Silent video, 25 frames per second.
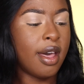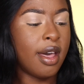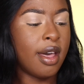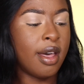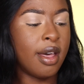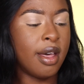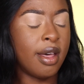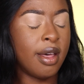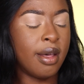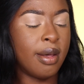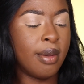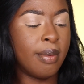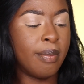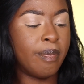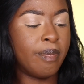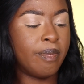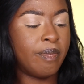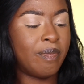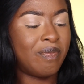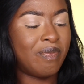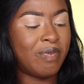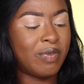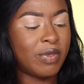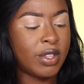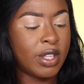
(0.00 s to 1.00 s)

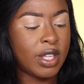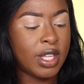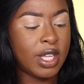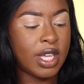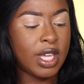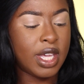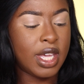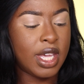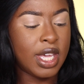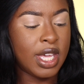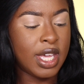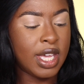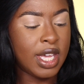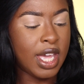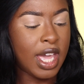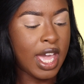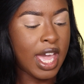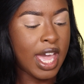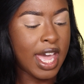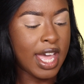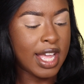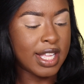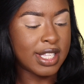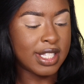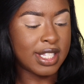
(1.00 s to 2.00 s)
It
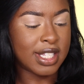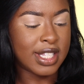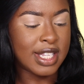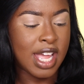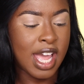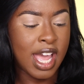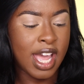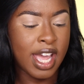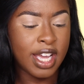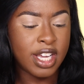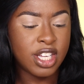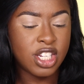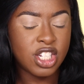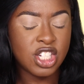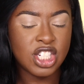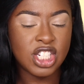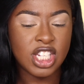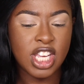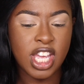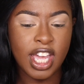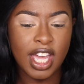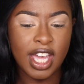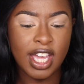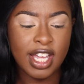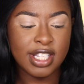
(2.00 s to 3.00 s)
has 9
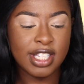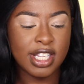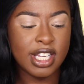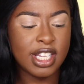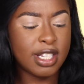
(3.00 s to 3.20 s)
shades.